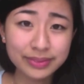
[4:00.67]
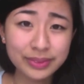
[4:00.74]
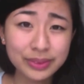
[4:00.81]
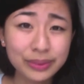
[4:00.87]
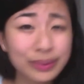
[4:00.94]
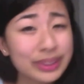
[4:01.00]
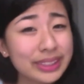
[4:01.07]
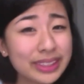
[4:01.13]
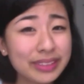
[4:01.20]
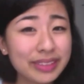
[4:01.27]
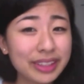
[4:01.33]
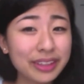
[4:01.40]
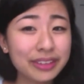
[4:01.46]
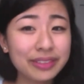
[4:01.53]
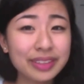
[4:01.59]
once
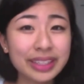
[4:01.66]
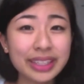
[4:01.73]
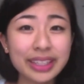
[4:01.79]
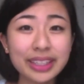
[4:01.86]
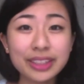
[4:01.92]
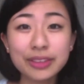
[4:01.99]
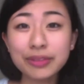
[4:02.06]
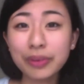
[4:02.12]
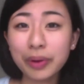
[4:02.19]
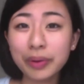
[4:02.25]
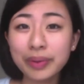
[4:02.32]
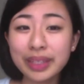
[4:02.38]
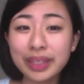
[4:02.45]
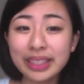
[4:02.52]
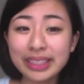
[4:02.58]
every 3 to 4
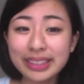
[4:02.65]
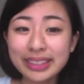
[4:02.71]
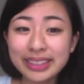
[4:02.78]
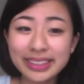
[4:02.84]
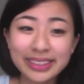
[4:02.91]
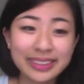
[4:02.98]
weeks.